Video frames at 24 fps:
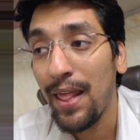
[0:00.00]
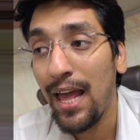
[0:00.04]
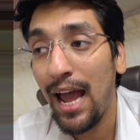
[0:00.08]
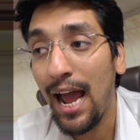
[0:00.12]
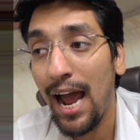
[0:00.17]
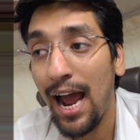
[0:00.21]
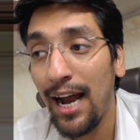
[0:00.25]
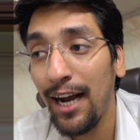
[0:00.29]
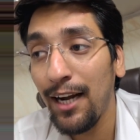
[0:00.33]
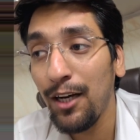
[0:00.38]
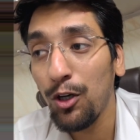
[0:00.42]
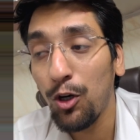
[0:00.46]

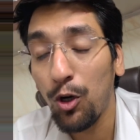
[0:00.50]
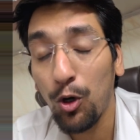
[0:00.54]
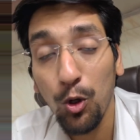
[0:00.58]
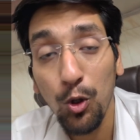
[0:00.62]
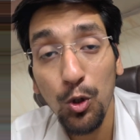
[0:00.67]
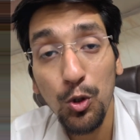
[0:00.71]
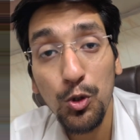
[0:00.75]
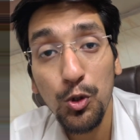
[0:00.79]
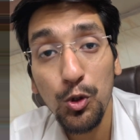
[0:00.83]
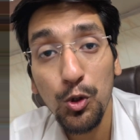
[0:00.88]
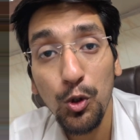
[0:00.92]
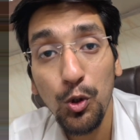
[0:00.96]
and
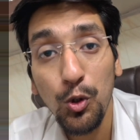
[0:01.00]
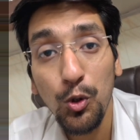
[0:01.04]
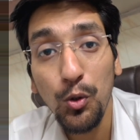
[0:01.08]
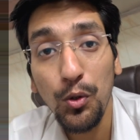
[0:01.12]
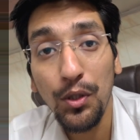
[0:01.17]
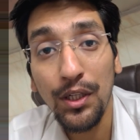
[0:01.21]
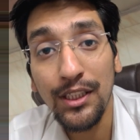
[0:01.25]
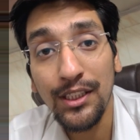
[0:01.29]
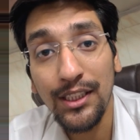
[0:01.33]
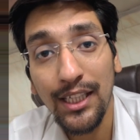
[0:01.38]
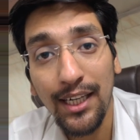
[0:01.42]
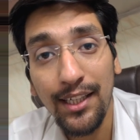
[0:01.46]
also
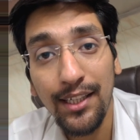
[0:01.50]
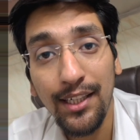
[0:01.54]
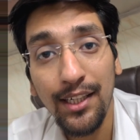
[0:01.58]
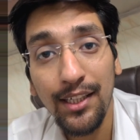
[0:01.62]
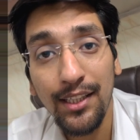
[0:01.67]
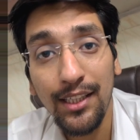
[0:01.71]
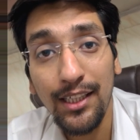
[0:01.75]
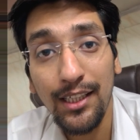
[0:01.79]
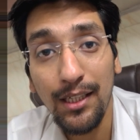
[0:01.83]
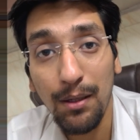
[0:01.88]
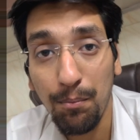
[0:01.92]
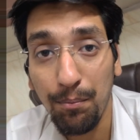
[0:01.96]
rejected
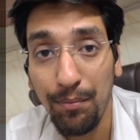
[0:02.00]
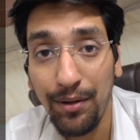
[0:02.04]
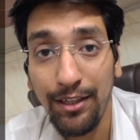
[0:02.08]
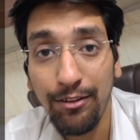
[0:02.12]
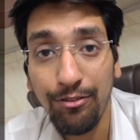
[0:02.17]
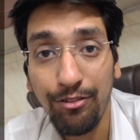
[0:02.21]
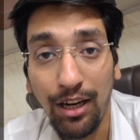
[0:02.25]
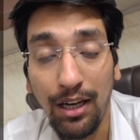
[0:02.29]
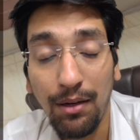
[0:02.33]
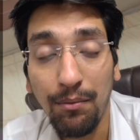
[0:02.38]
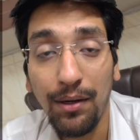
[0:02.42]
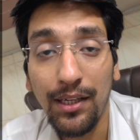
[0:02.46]
the complaint
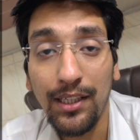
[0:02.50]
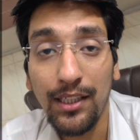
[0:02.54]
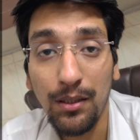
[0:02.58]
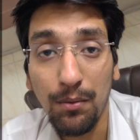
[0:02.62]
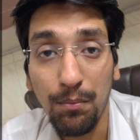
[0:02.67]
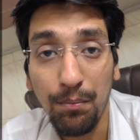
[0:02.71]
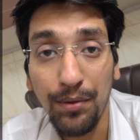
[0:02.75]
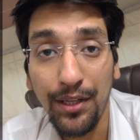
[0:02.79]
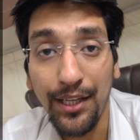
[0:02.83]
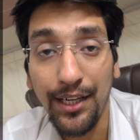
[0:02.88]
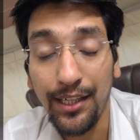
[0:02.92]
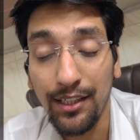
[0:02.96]
filed by the
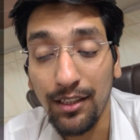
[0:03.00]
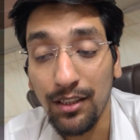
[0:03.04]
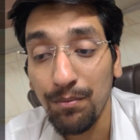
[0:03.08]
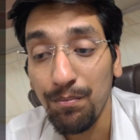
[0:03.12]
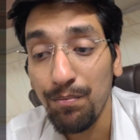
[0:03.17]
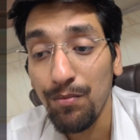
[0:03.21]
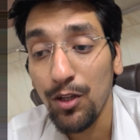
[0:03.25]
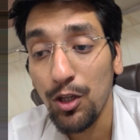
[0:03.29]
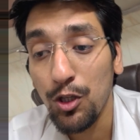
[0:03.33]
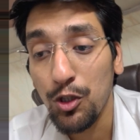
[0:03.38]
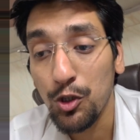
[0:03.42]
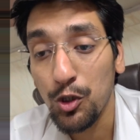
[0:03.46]
complainant.
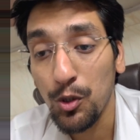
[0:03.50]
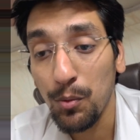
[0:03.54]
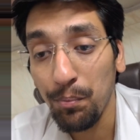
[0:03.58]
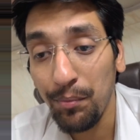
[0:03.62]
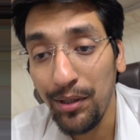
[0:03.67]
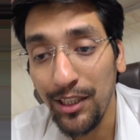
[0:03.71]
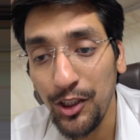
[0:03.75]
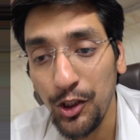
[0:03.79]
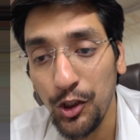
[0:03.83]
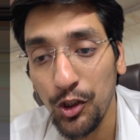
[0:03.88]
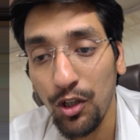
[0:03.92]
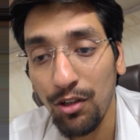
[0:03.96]
So
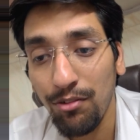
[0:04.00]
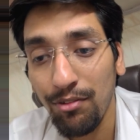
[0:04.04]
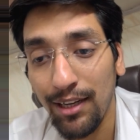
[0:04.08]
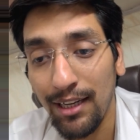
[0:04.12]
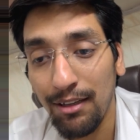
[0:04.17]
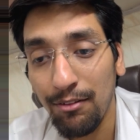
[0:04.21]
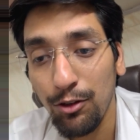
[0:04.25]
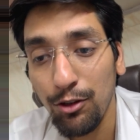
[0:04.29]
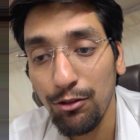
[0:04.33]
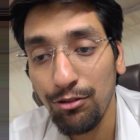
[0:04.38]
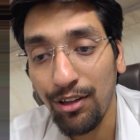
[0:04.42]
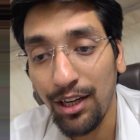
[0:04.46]
make sure
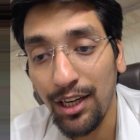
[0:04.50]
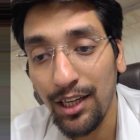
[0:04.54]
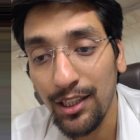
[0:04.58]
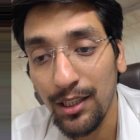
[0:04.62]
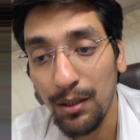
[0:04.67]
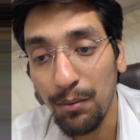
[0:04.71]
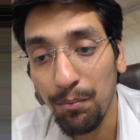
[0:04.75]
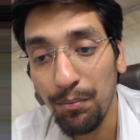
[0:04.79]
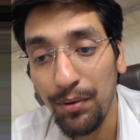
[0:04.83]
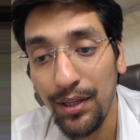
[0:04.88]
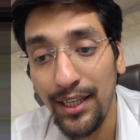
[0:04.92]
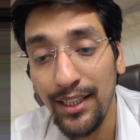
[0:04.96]
whenever you file a
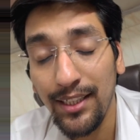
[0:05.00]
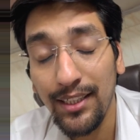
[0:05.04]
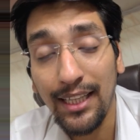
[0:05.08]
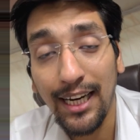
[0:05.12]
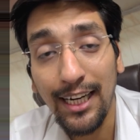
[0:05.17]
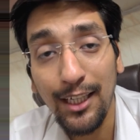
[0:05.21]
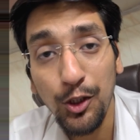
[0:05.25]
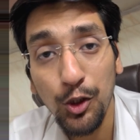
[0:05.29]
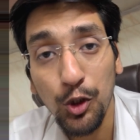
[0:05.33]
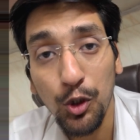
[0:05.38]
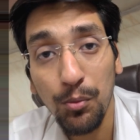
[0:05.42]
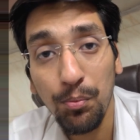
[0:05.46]
complaint,
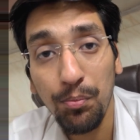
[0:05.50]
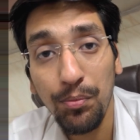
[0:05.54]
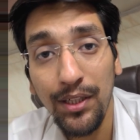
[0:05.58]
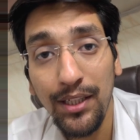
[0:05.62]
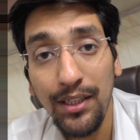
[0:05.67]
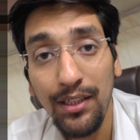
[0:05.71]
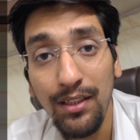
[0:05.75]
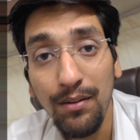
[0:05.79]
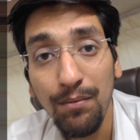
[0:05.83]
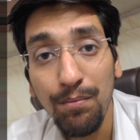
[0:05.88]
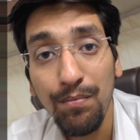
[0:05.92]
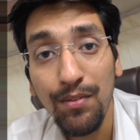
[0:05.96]
that should
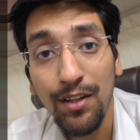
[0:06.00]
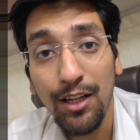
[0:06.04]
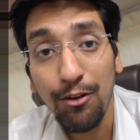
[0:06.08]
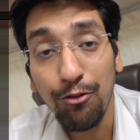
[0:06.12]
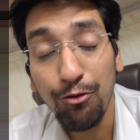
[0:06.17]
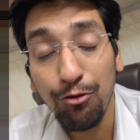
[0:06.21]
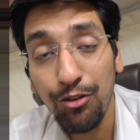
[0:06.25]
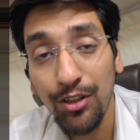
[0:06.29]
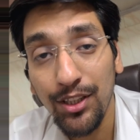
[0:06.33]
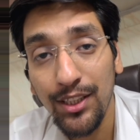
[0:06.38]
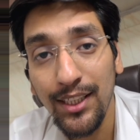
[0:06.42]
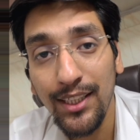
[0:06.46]
be
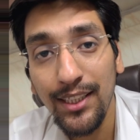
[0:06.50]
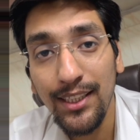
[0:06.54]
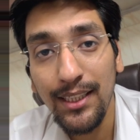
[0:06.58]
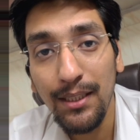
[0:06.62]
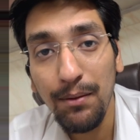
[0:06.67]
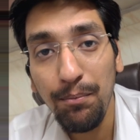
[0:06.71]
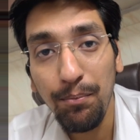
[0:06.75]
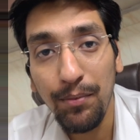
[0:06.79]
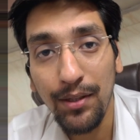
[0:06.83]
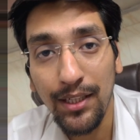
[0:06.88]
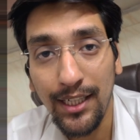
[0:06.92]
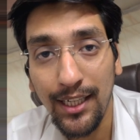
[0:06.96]
within the
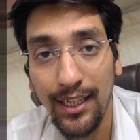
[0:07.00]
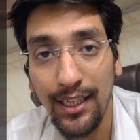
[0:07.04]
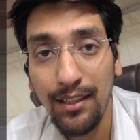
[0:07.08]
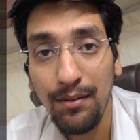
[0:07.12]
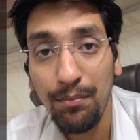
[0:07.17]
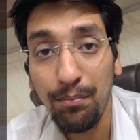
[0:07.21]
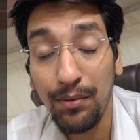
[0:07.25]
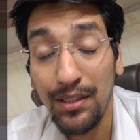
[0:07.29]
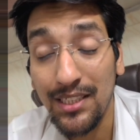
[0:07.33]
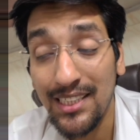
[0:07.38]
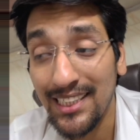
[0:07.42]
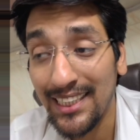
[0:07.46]

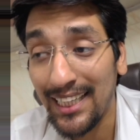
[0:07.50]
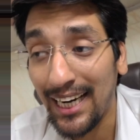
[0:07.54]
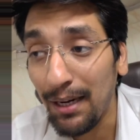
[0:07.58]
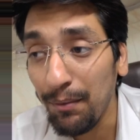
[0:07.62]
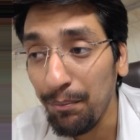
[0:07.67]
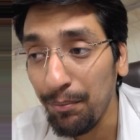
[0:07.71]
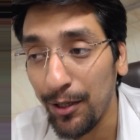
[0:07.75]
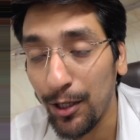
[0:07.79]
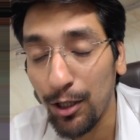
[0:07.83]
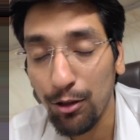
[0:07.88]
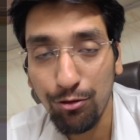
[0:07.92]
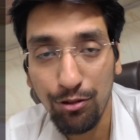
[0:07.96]
prescribed
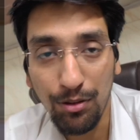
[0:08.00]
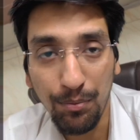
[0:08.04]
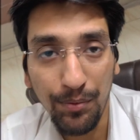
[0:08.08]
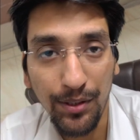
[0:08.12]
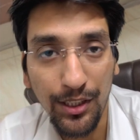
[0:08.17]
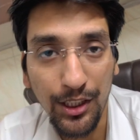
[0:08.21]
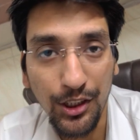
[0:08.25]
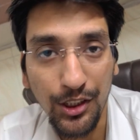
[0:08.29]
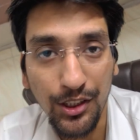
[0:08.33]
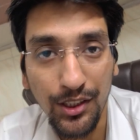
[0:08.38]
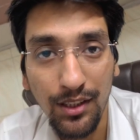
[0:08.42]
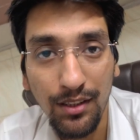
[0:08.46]
period of
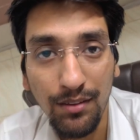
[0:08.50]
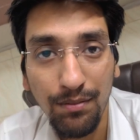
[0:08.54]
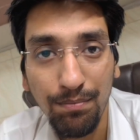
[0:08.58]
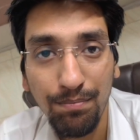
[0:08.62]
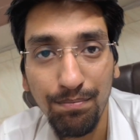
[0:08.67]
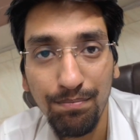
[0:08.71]
limitation.